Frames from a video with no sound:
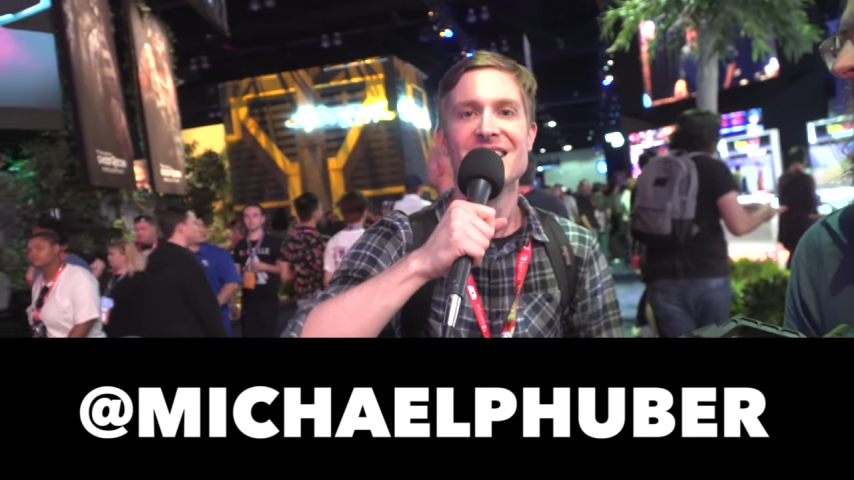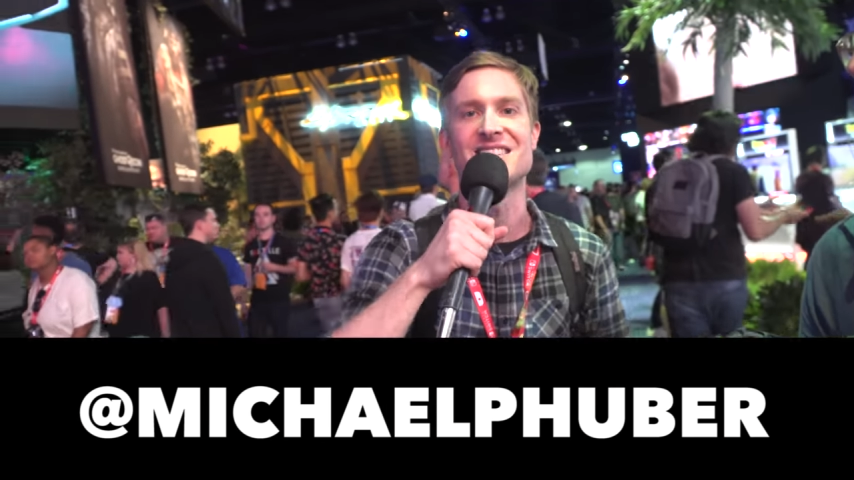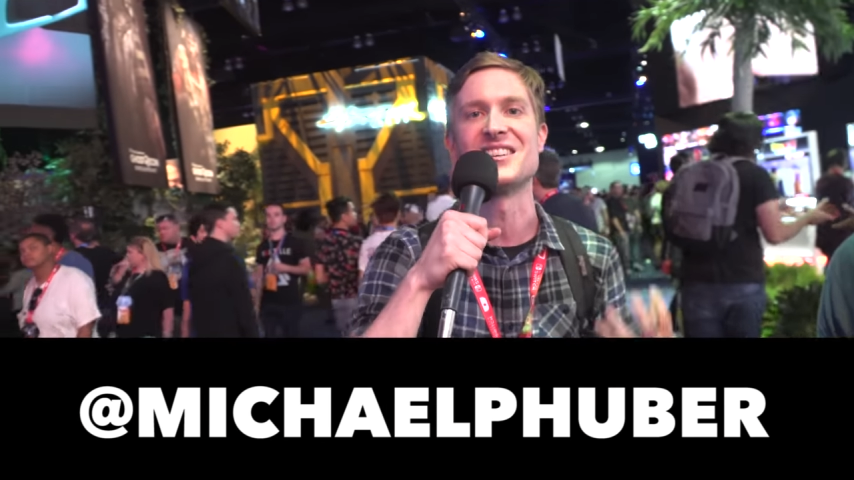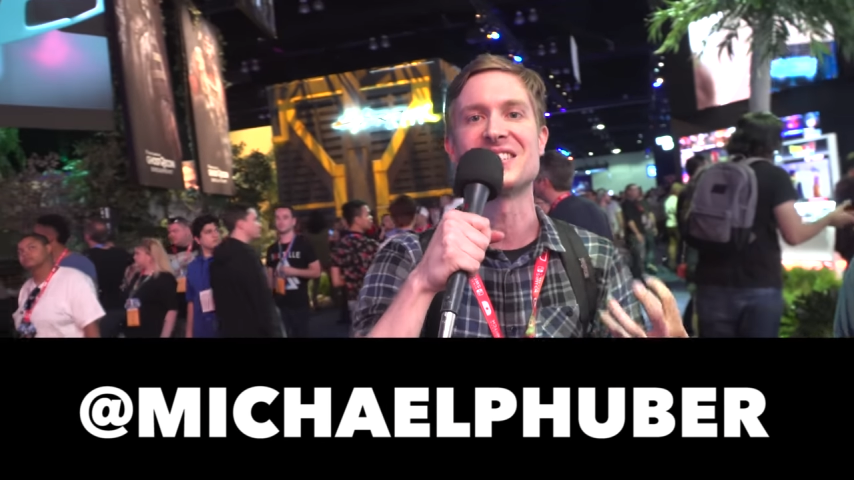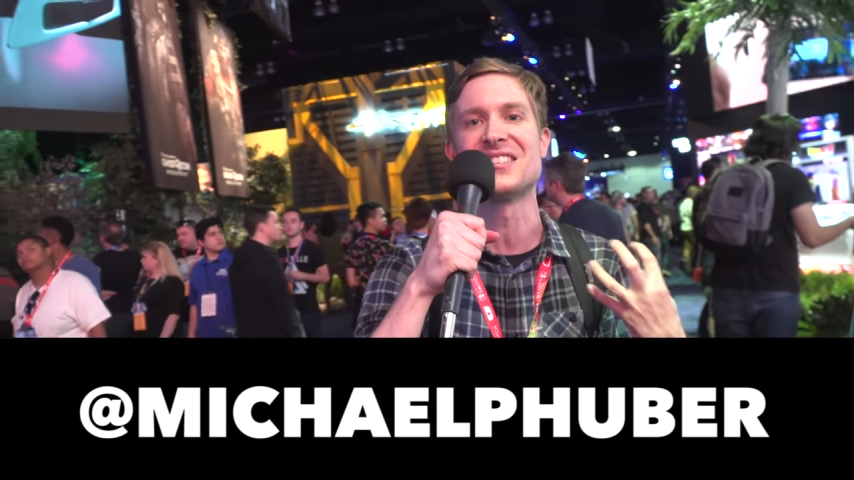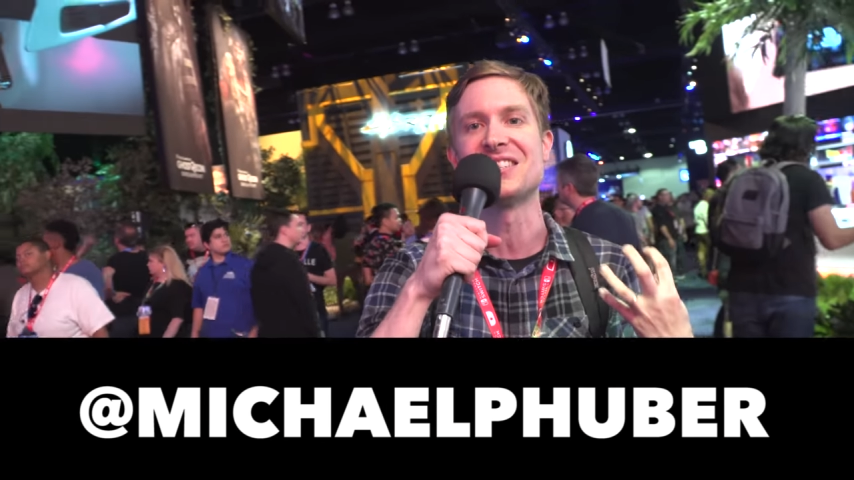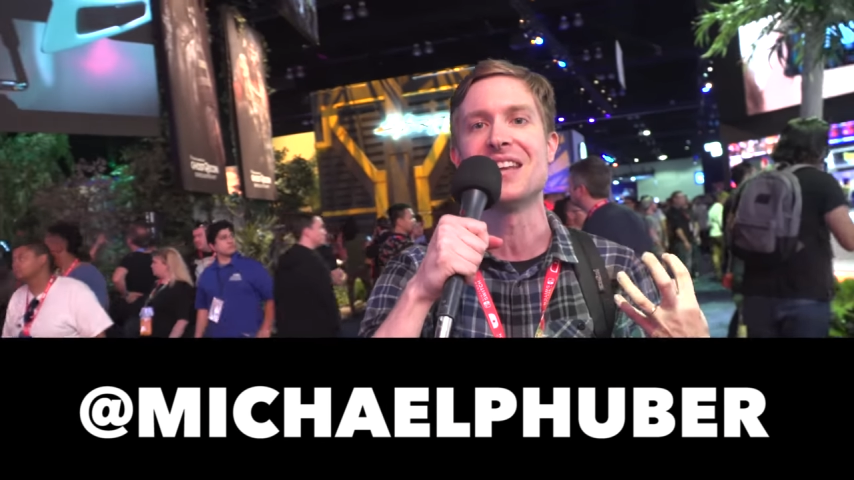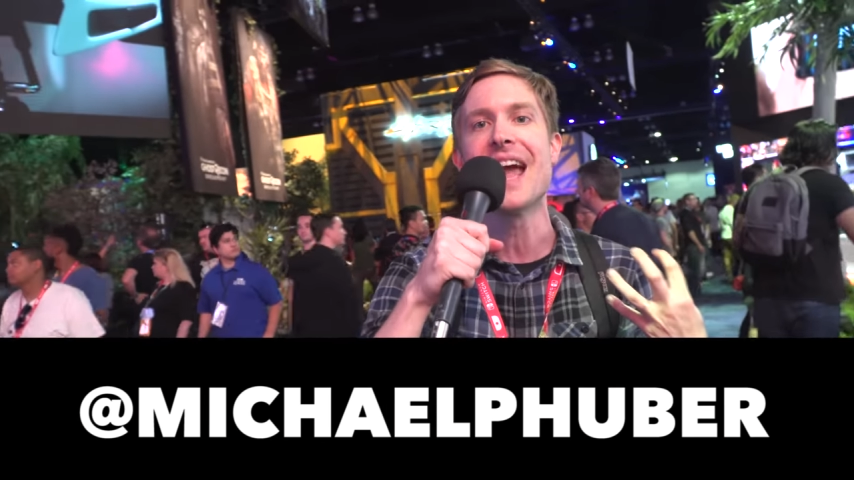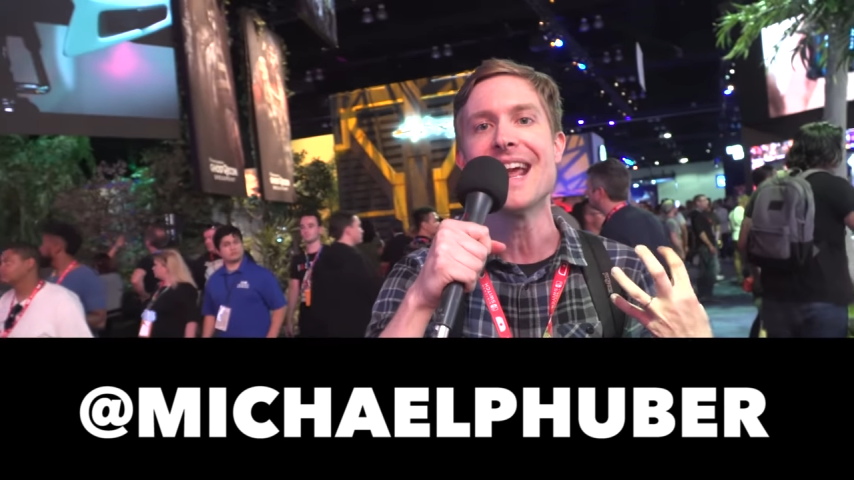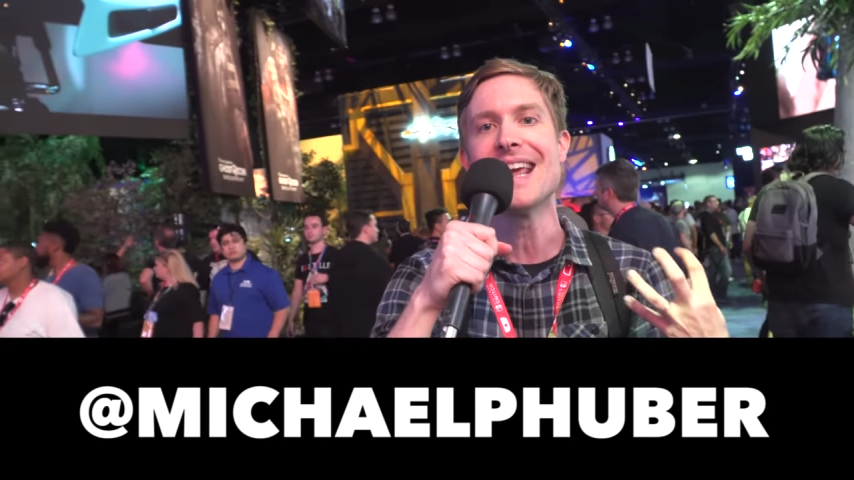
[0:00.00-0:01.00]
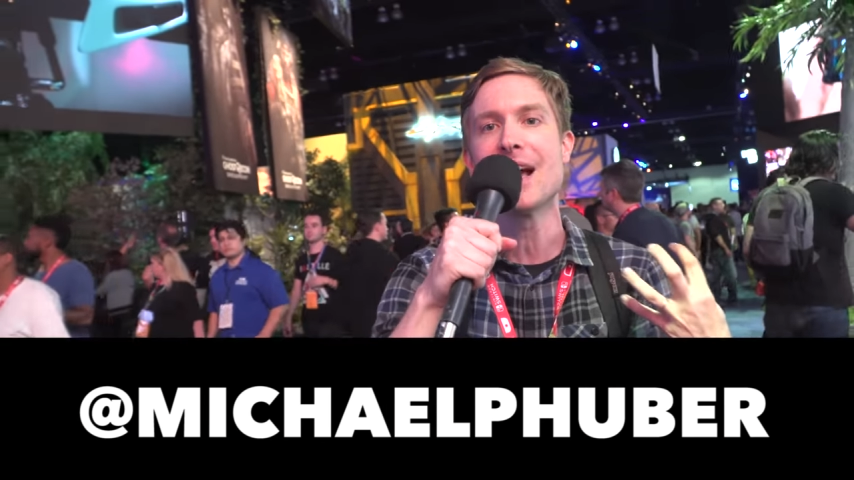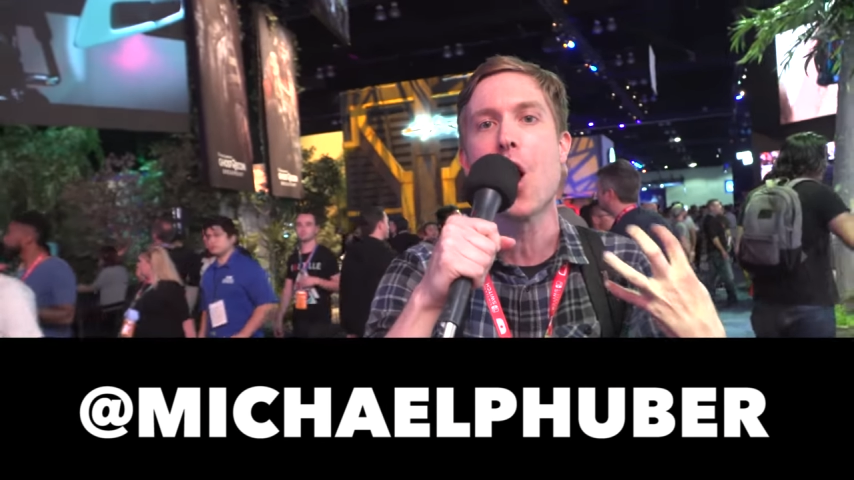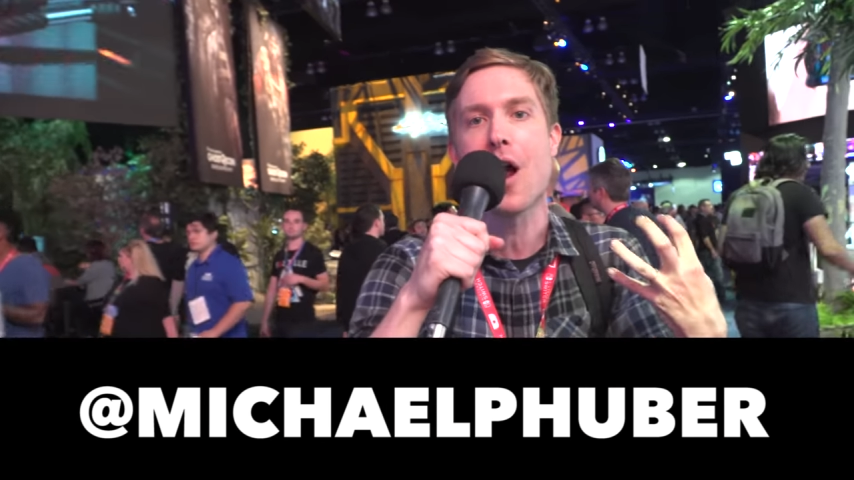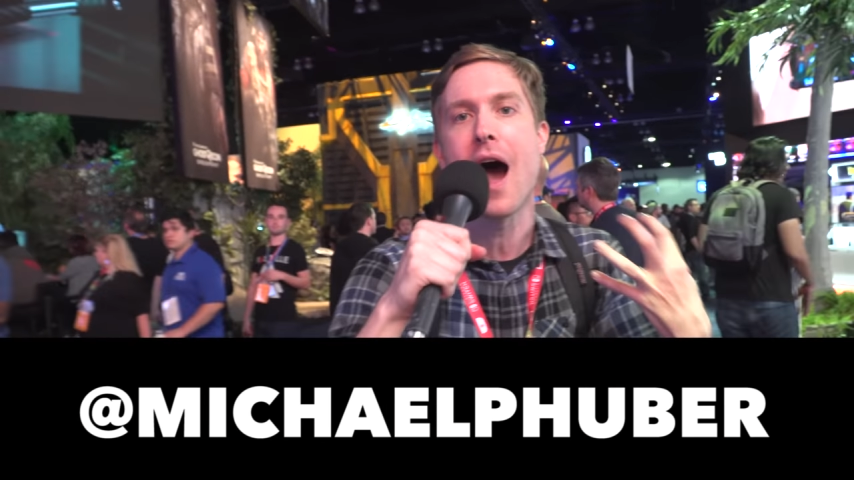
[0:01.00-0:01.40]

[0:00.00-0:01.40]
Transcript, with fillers: sustaining our